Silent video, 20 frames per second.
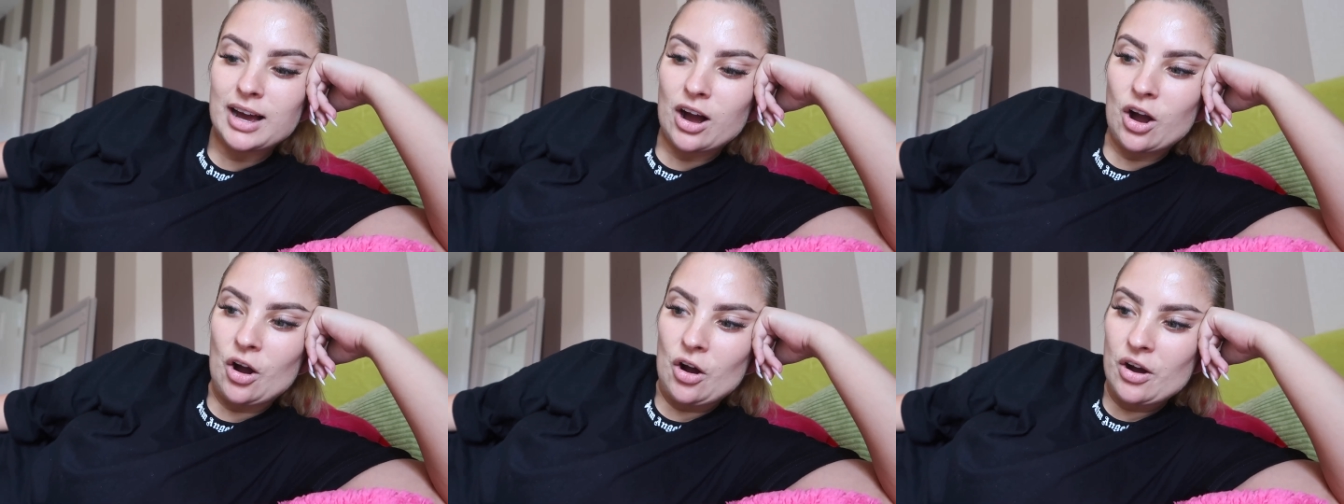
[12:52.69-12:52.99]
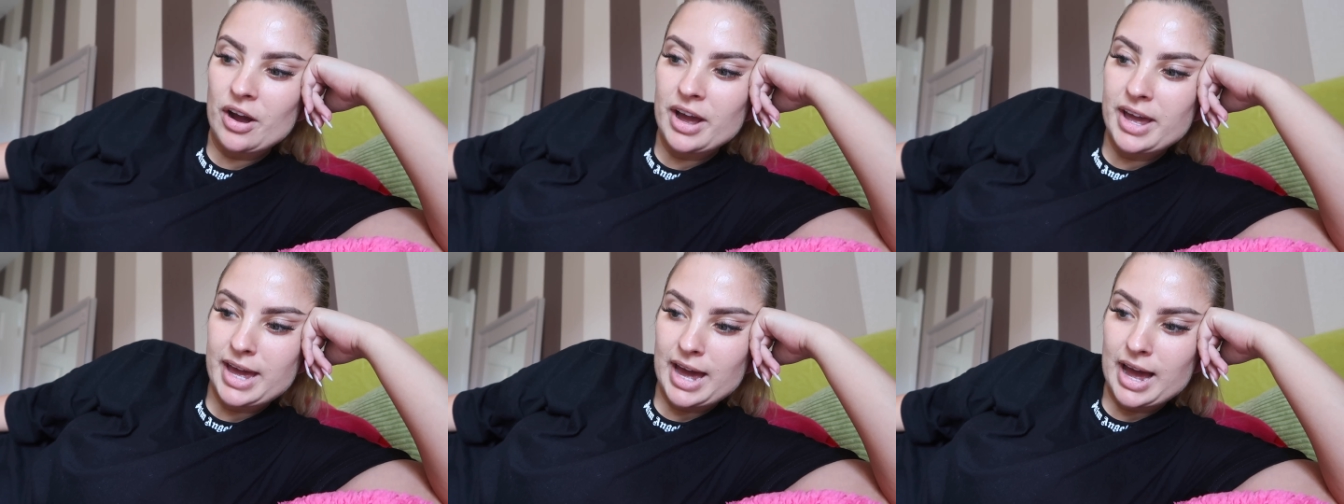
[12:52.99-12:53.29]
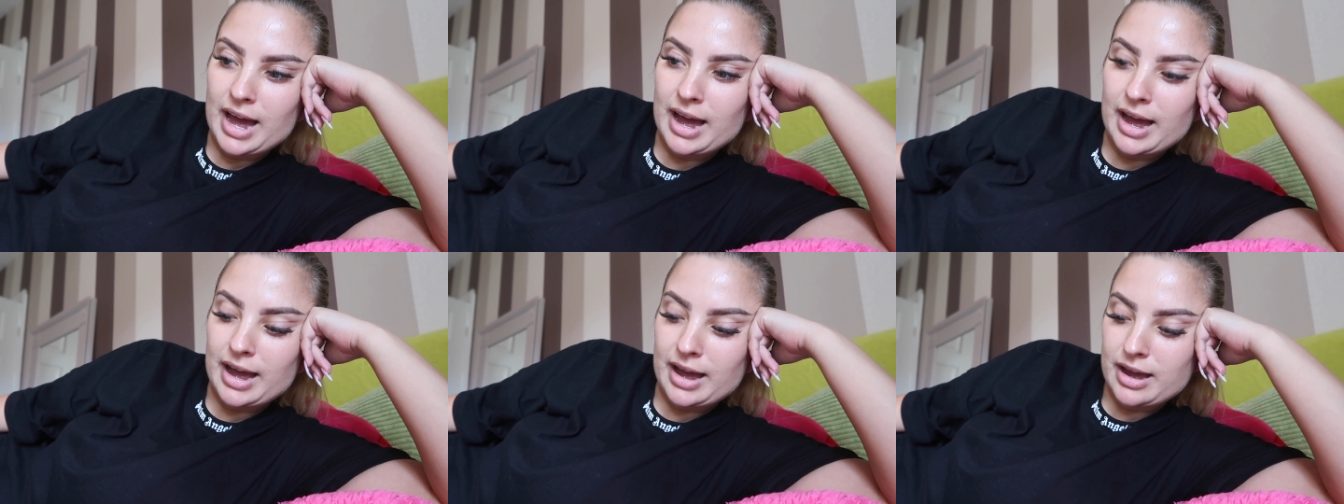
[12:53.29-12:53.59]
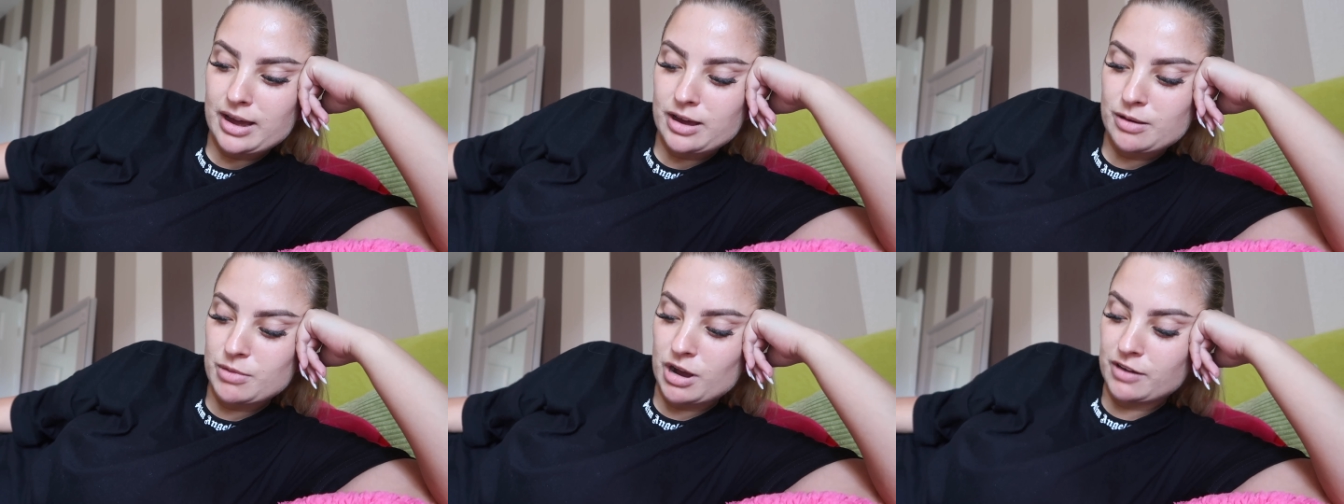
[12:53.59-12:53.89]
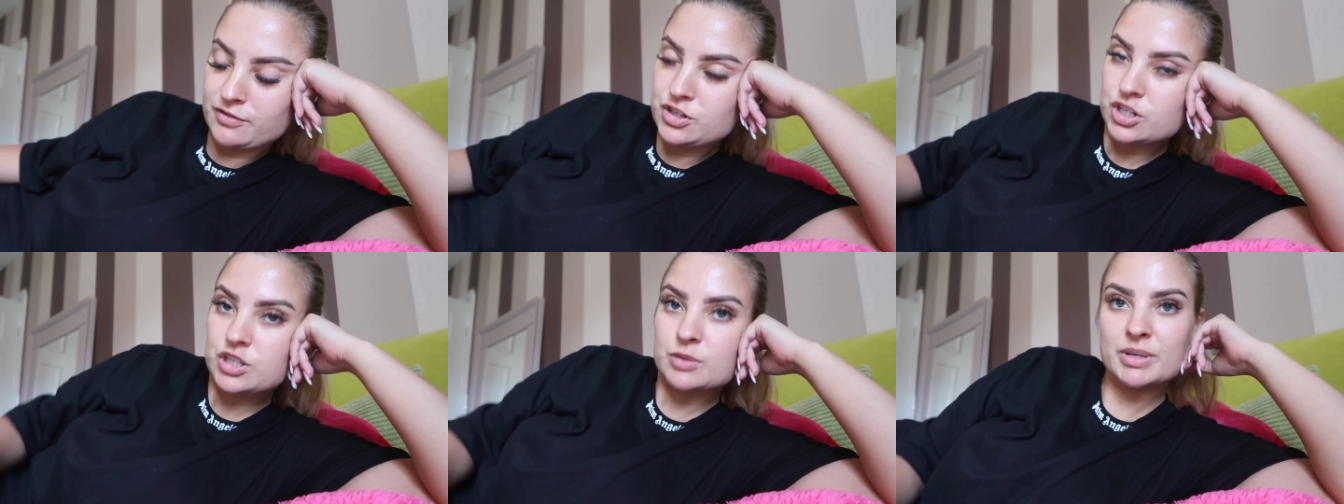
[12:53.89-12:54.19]
I am
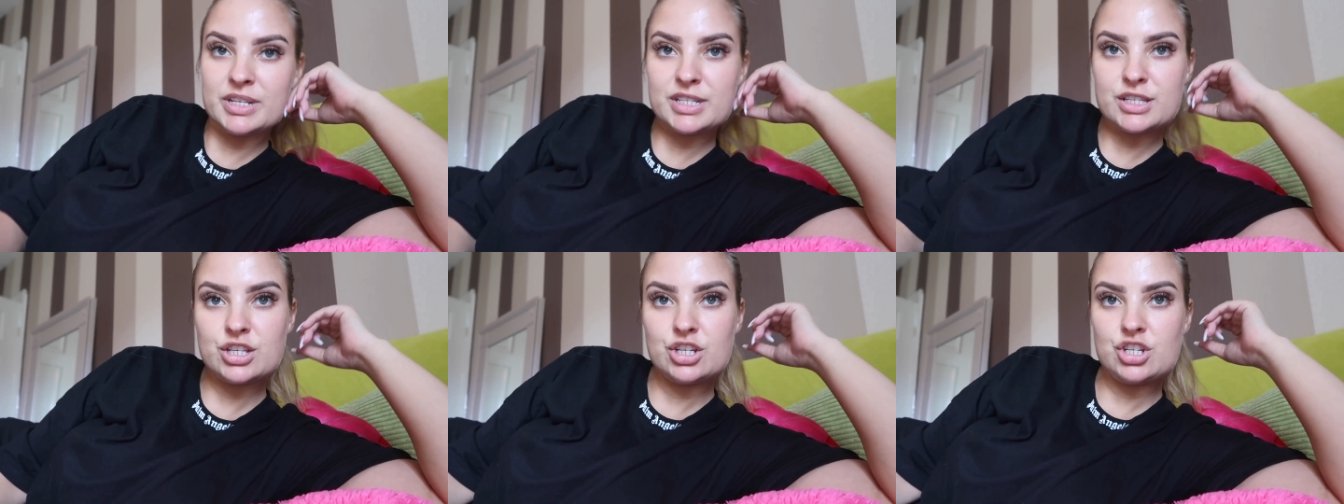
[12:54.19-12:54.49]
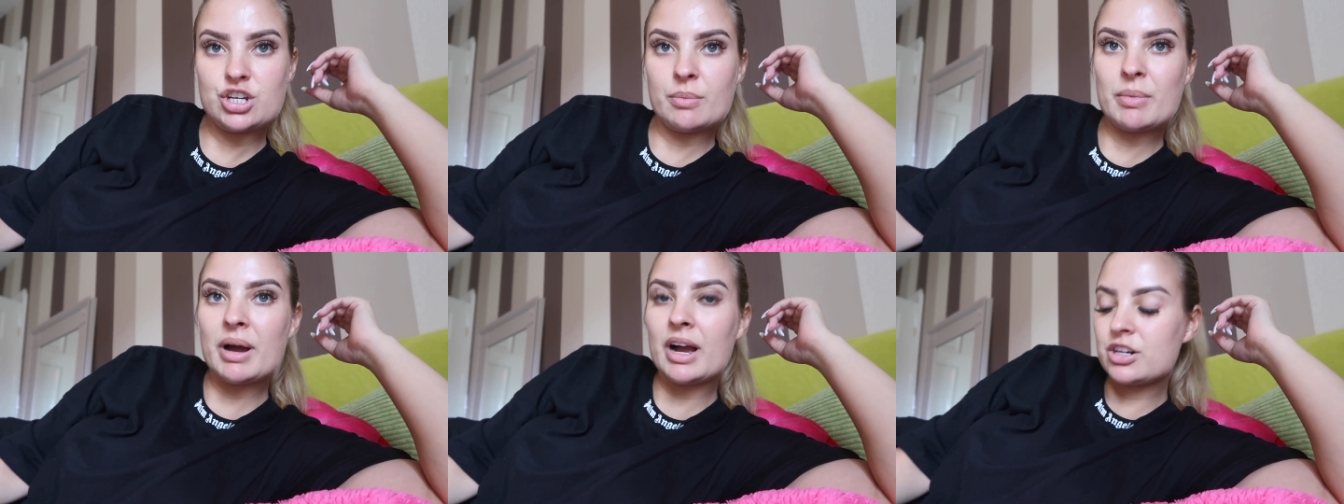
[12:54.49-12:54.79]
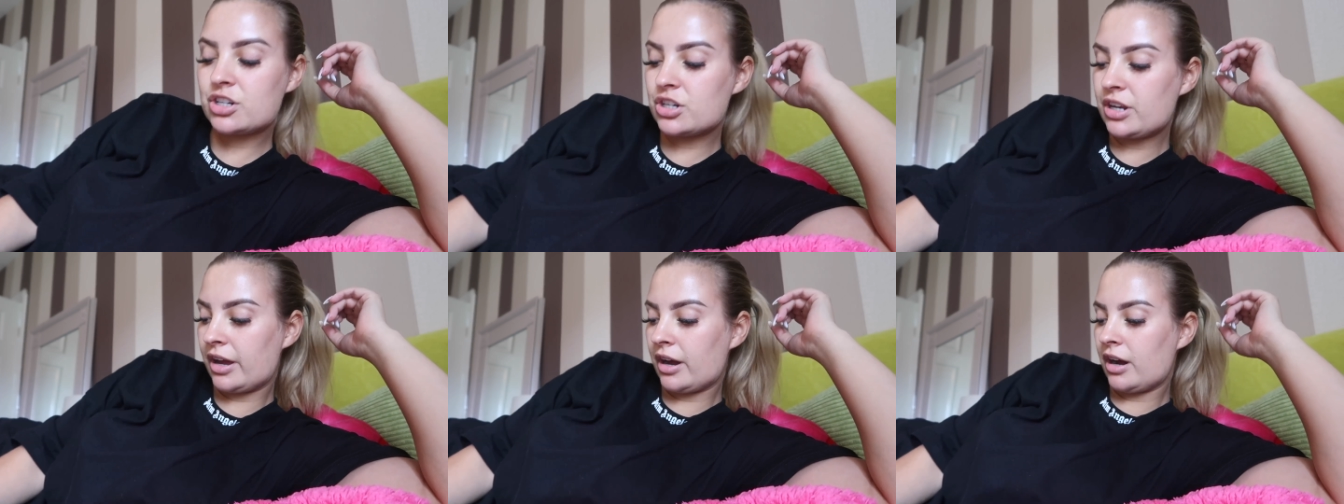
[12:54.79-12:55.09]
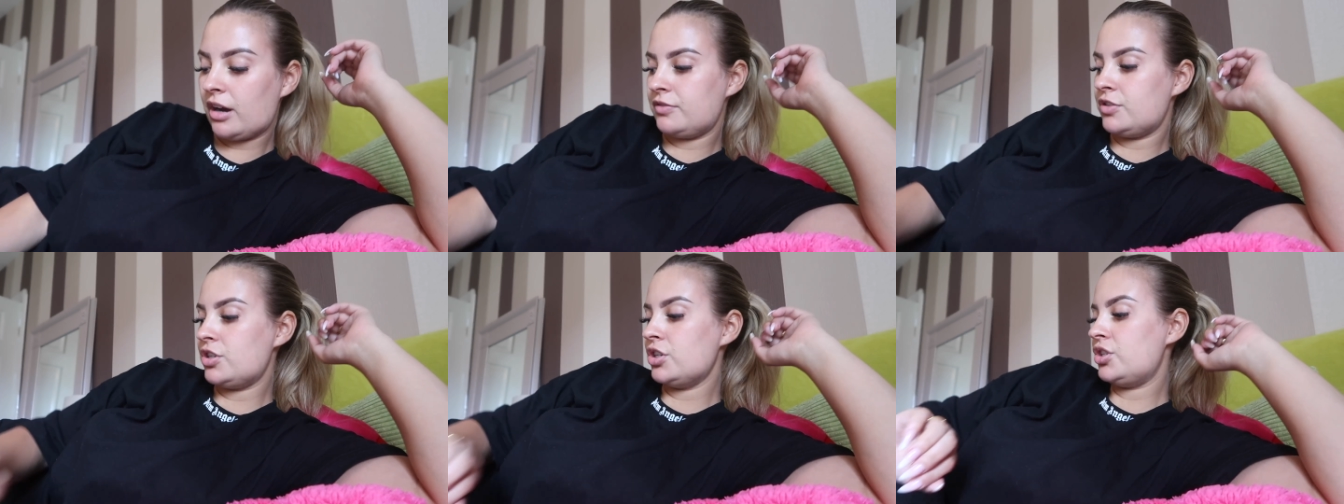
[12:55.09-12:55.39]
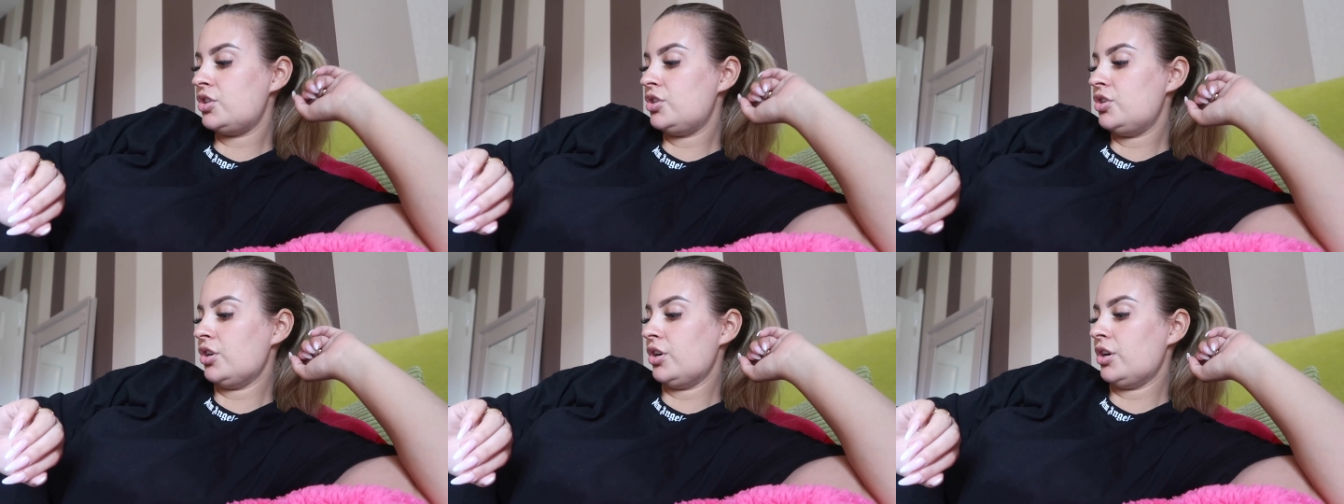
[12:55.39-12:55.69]
I've just been to the gym actually I've
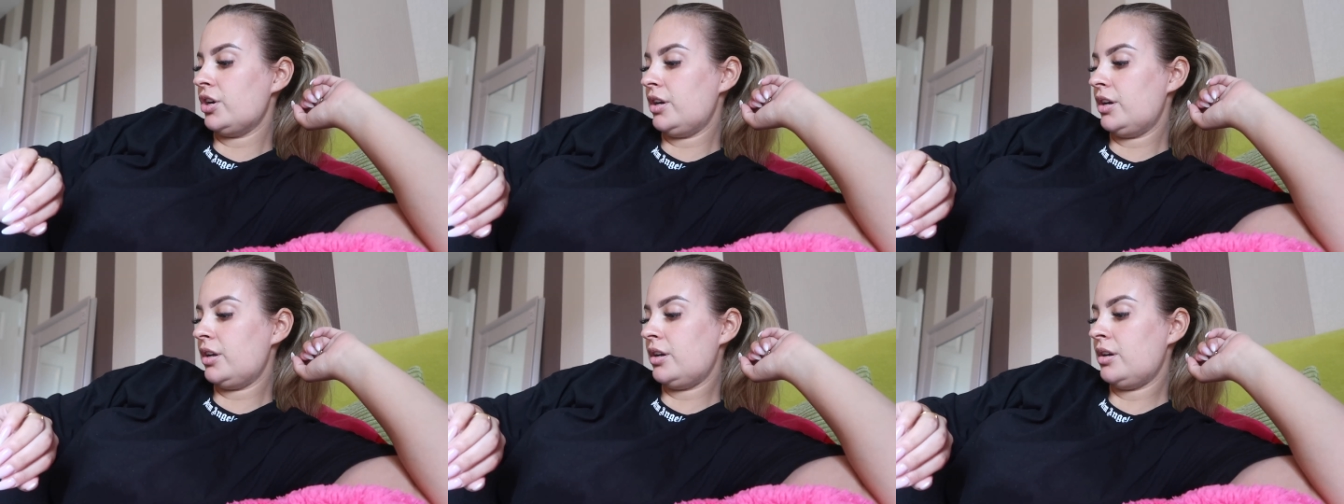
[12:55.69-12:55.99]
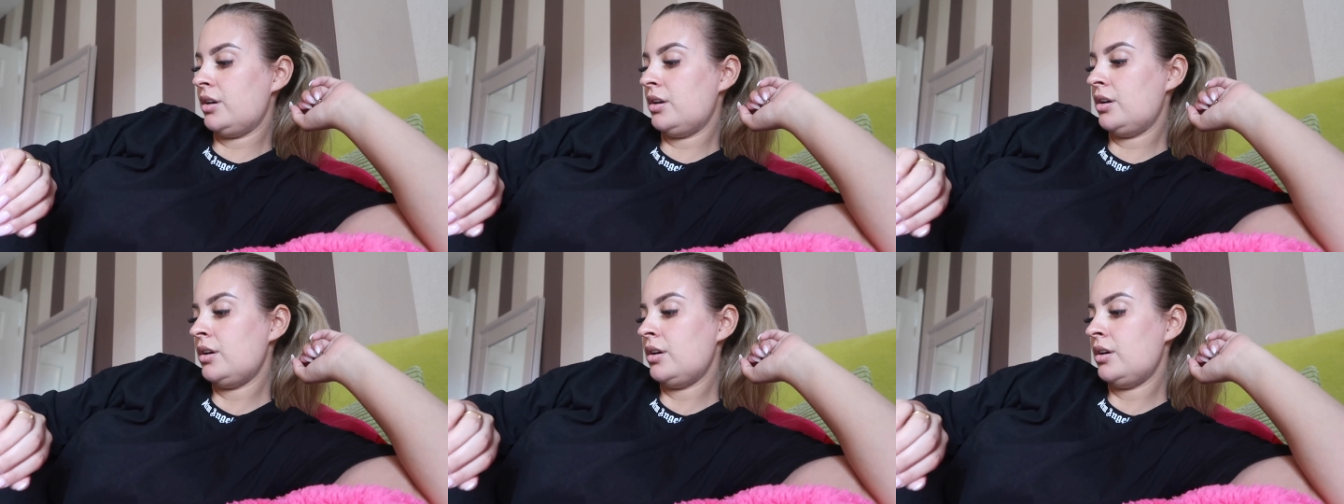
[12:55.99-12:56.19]
just done